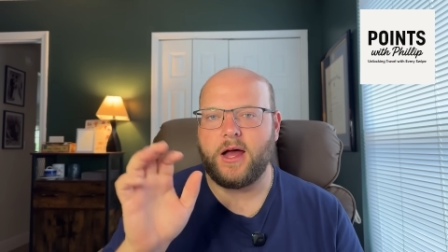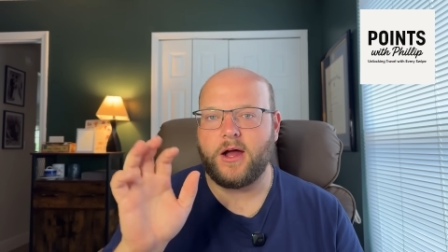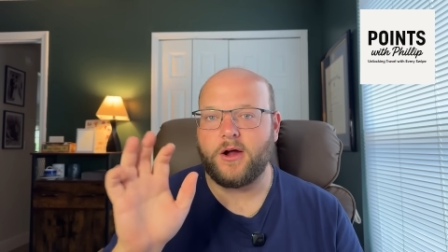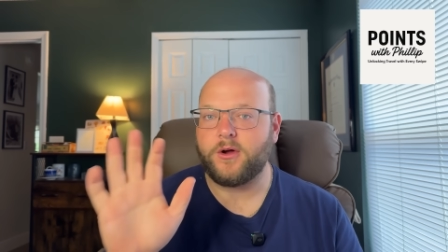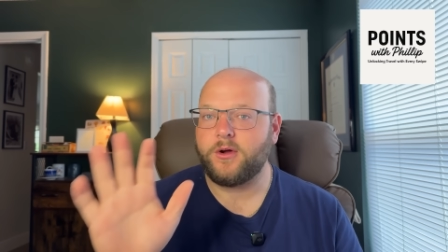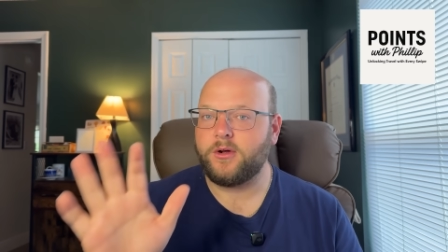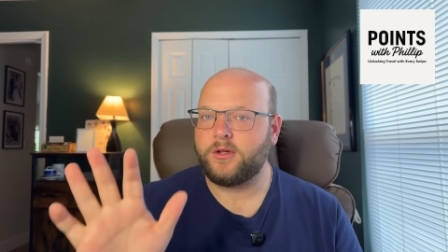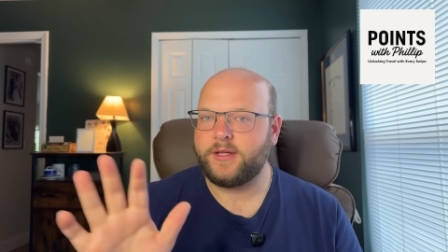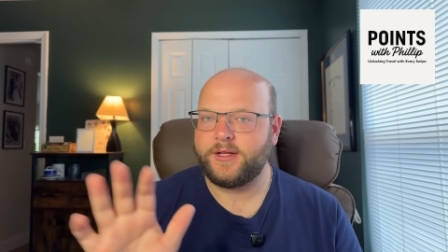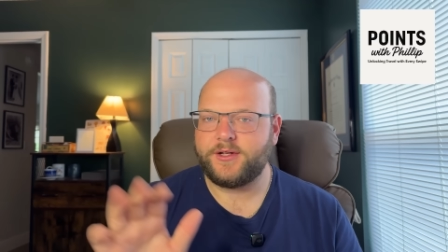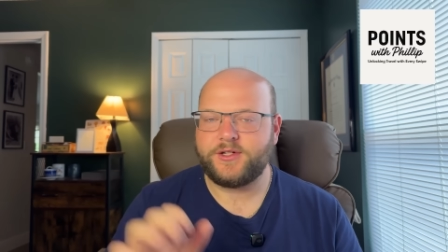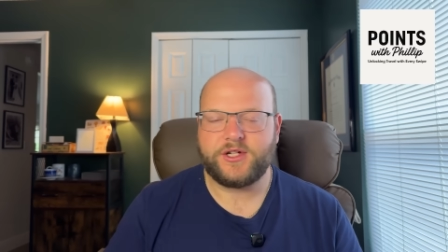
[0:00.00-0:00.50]

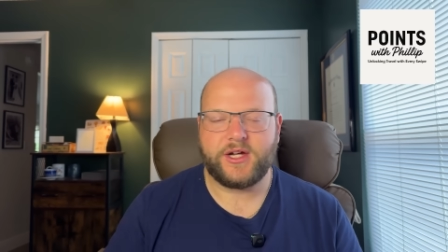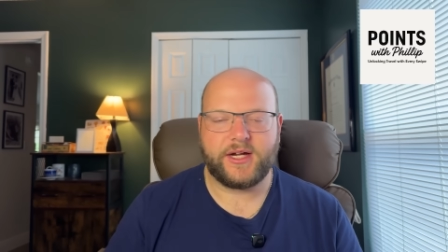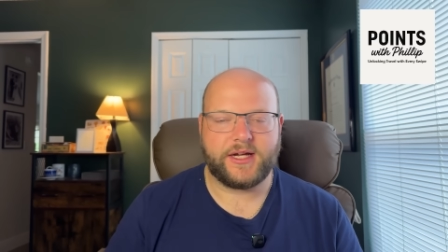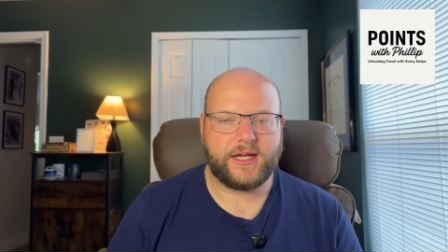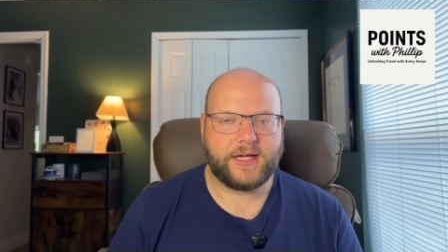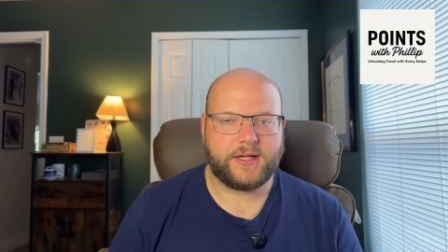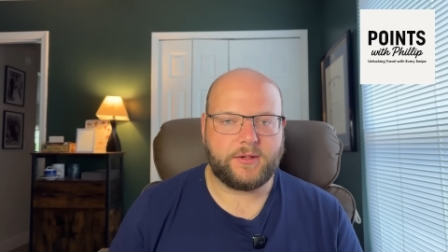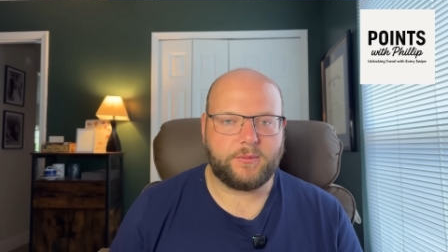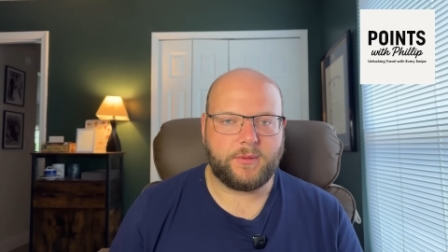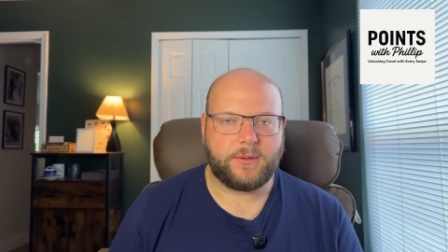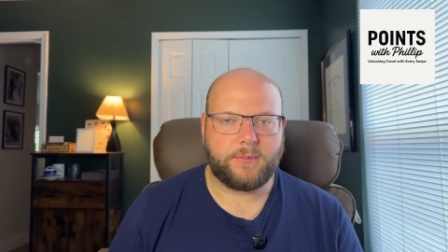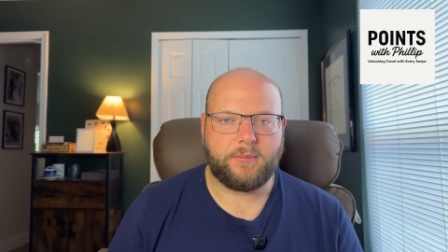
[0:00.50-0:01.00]
early
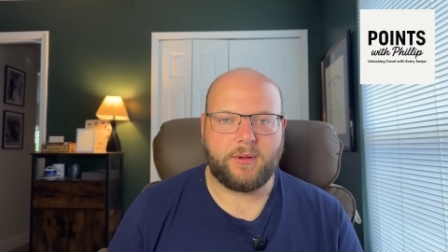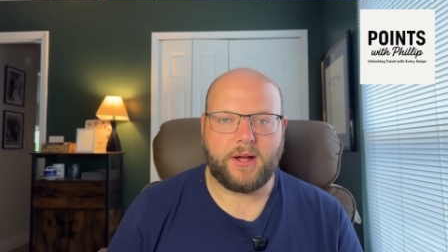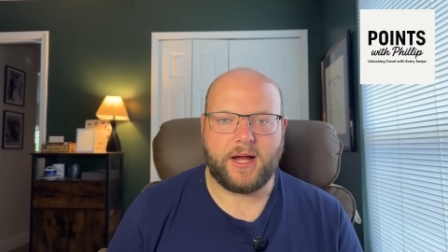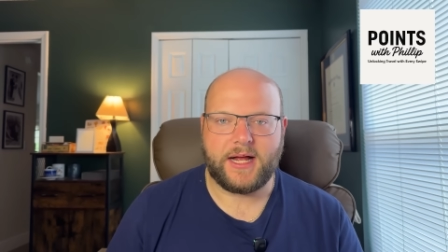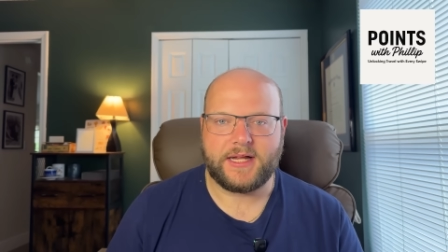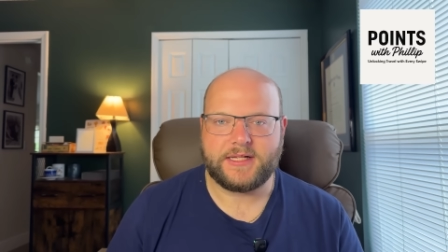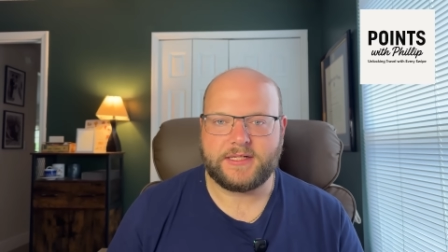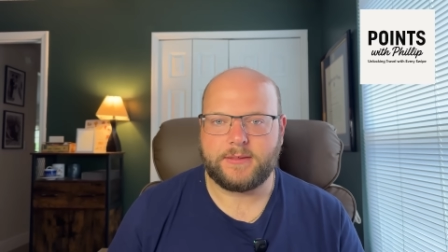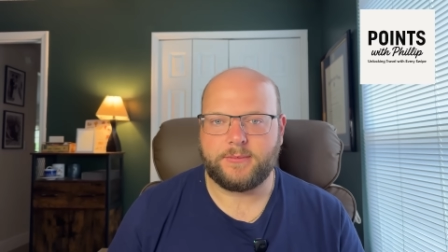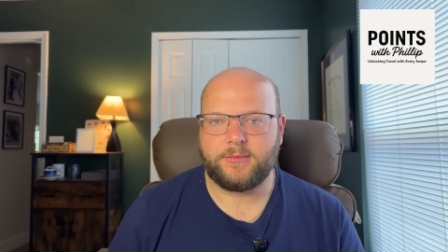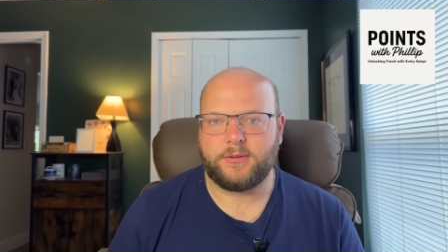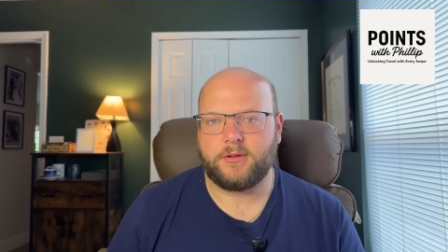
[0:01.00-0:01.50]
check-in when
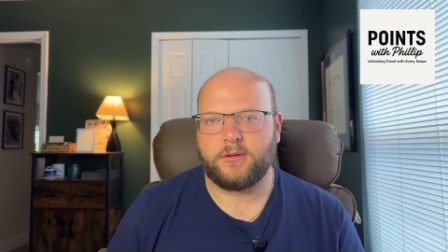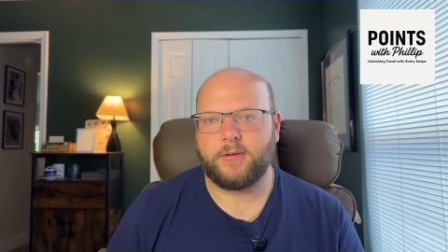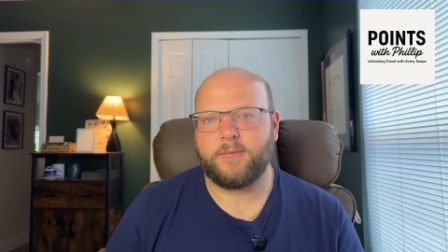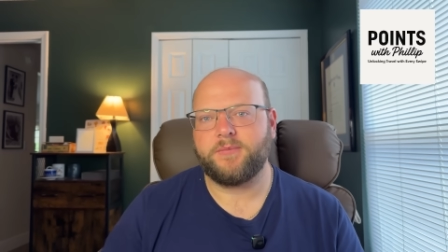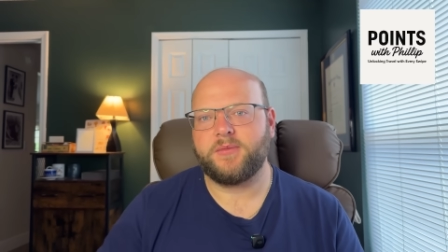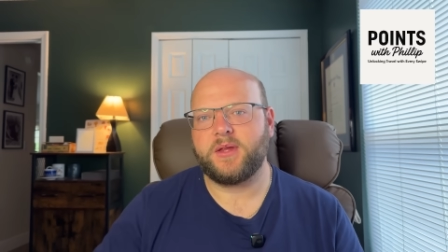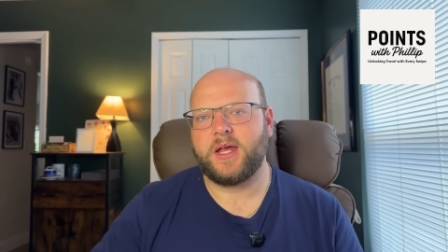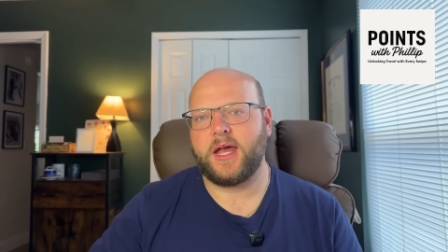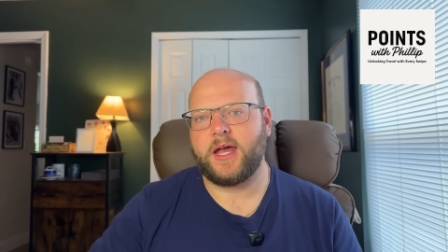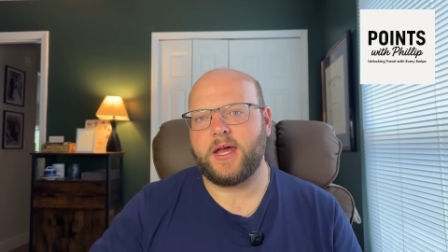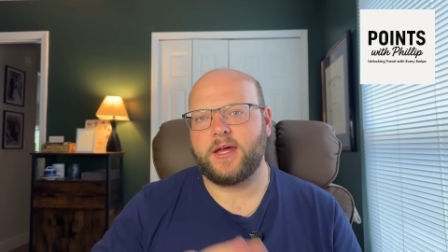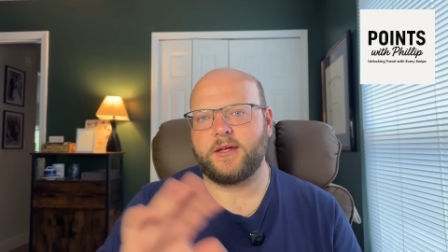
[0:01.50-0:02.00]
possible,
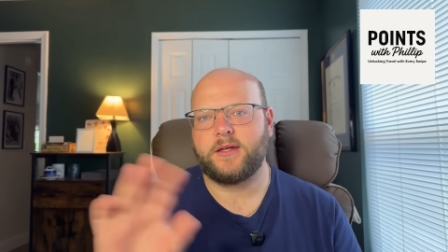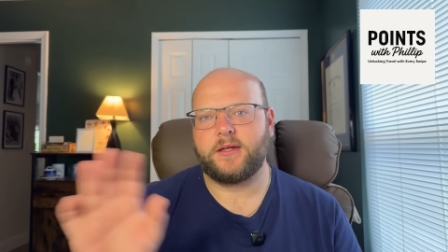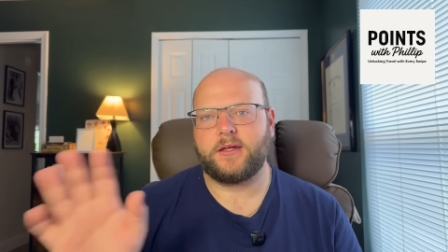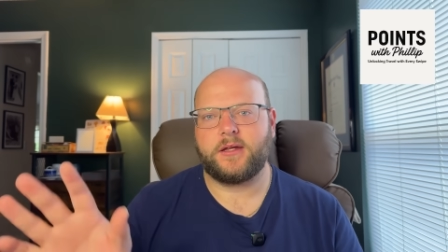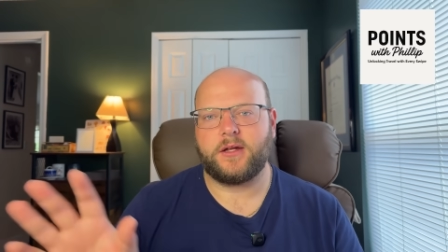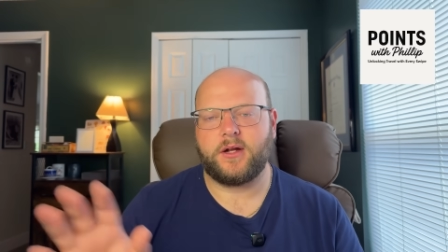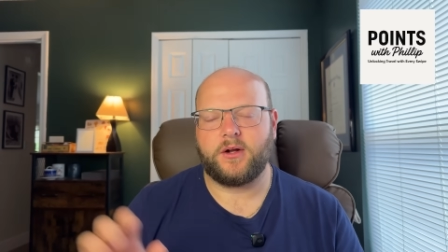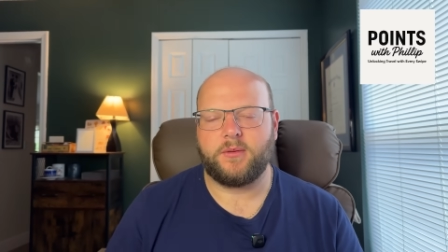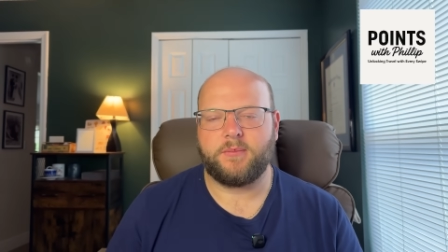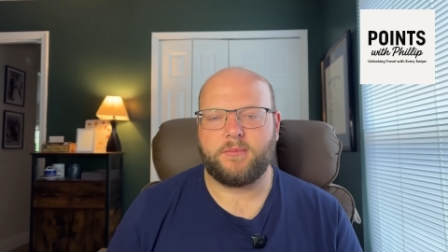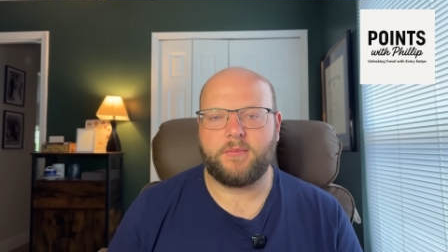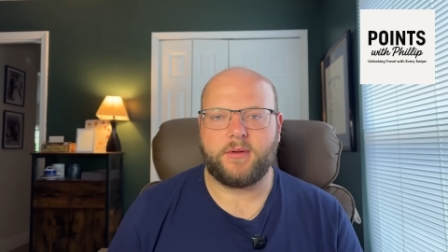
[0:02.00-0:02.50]
and
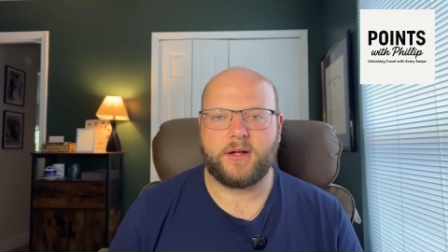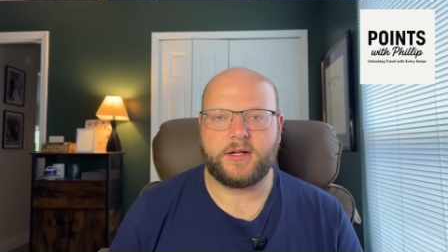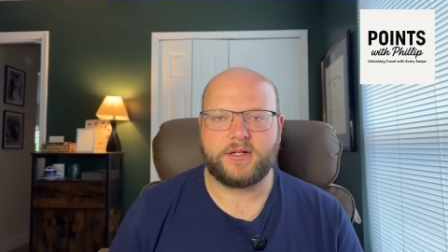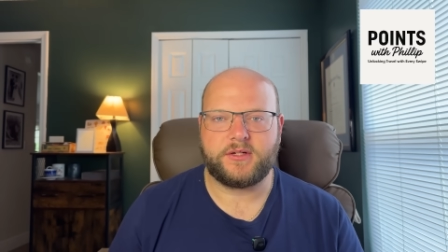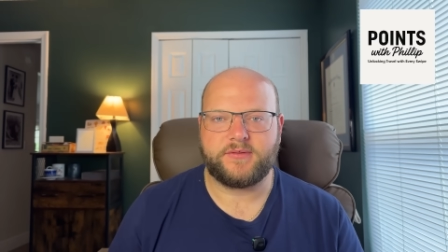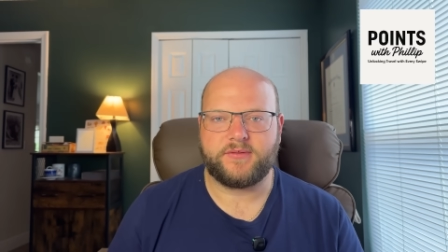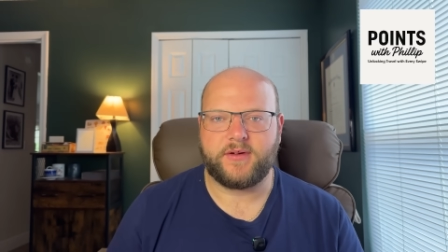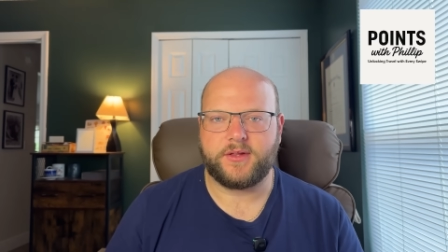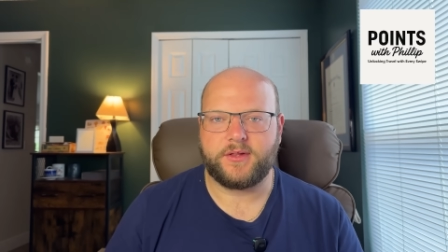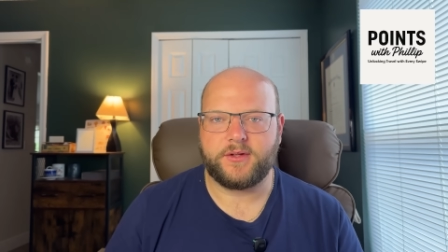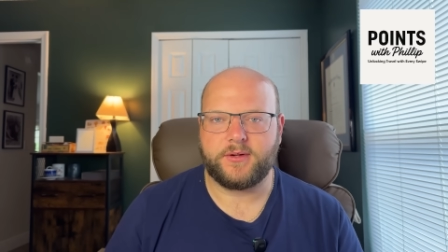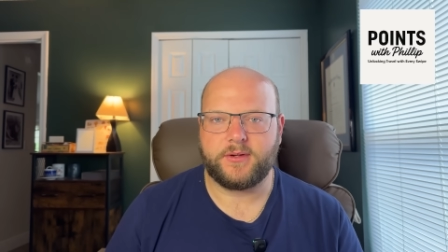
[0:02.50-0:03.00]
a bunch
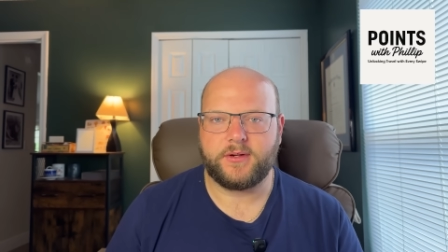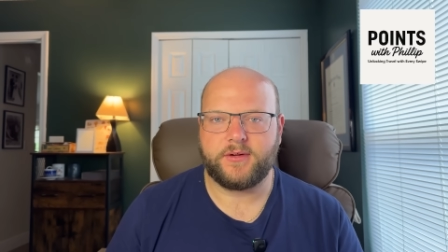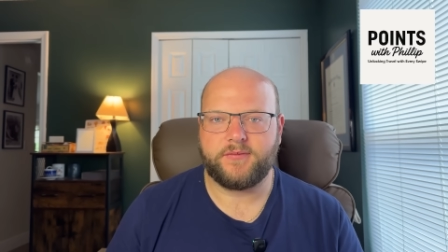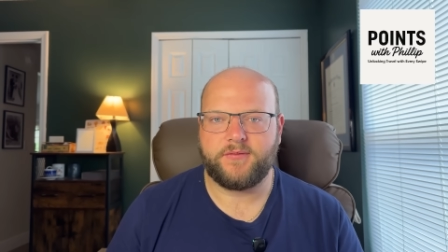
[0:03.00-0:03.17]
of other